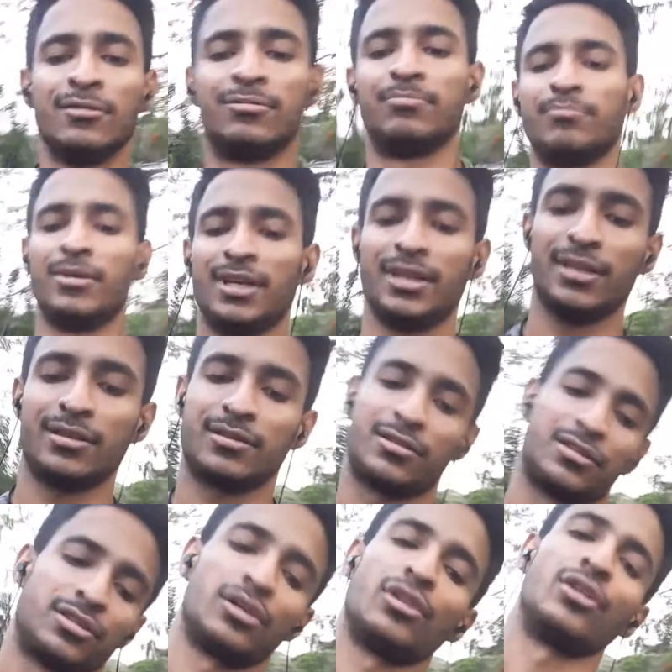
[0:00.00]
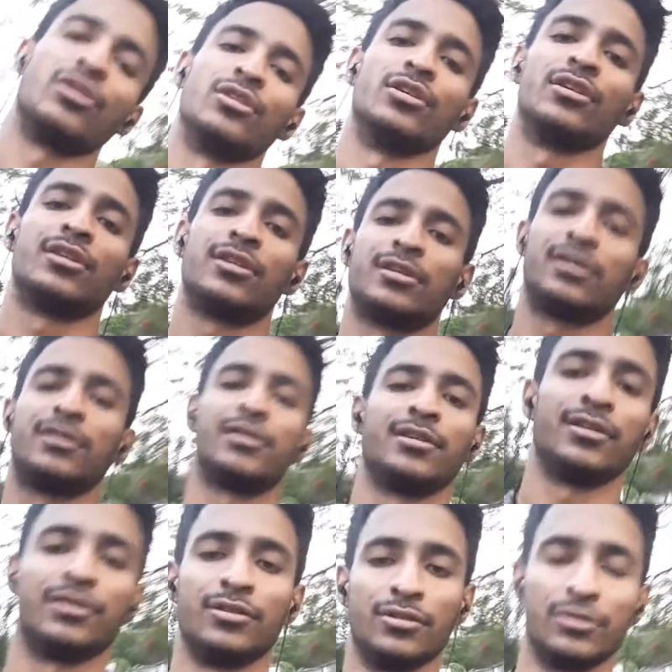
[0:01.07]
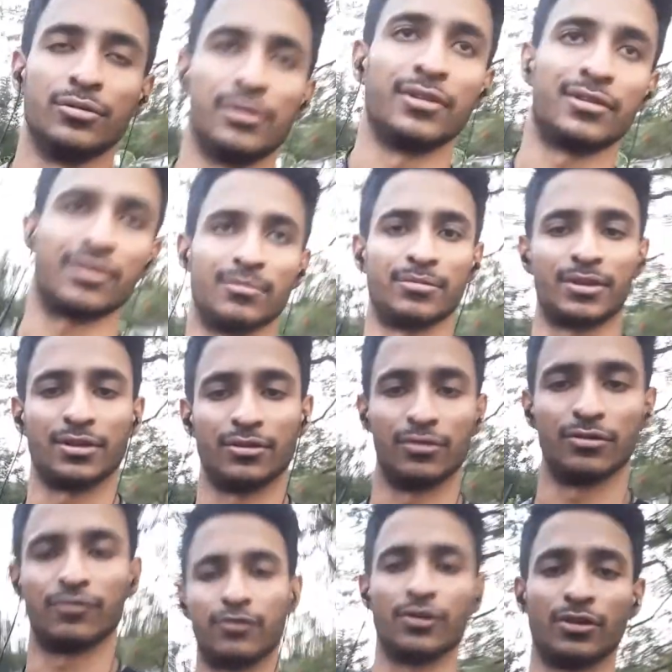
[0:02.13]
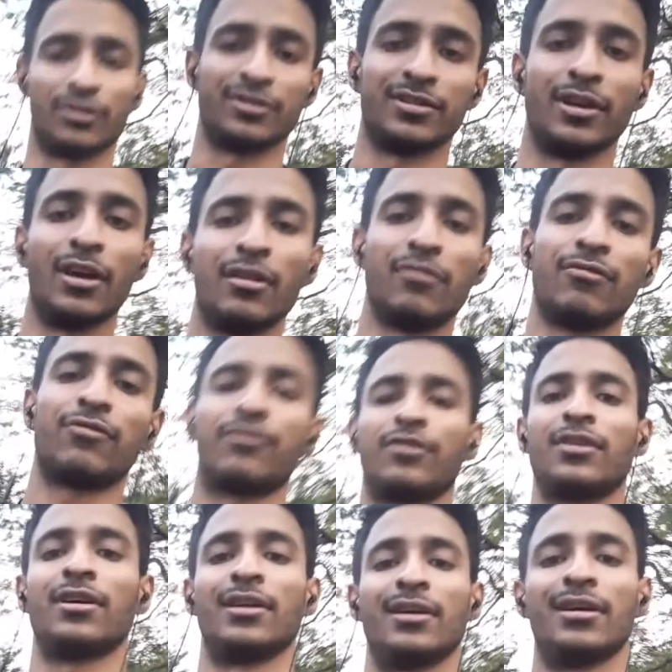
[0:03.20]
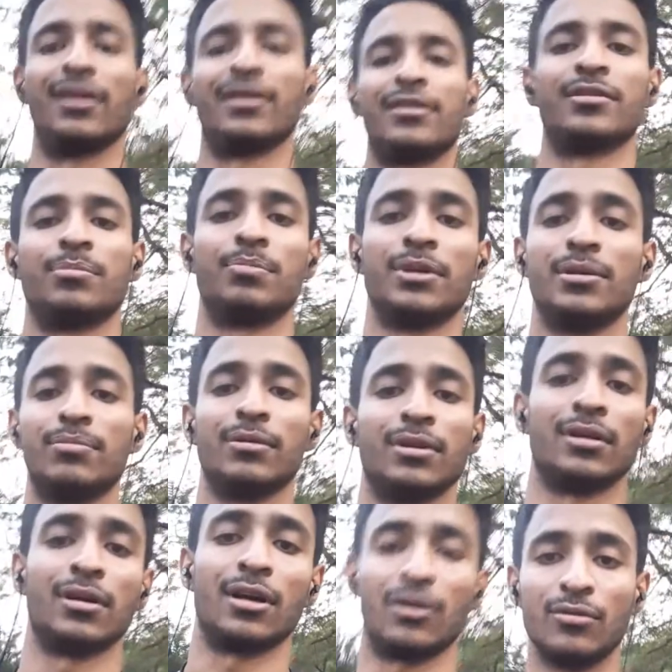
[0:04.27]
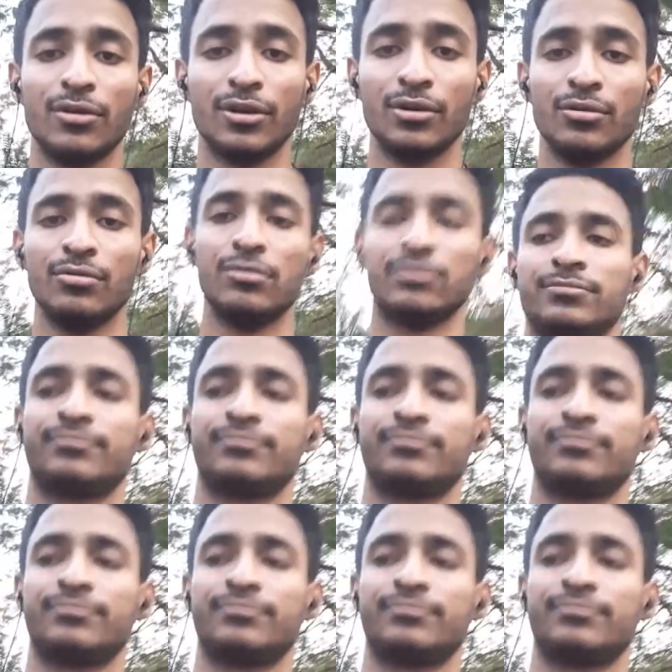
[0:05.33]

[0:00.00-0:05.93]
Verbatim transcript: Make sure you're doing something good for yourself and the people around you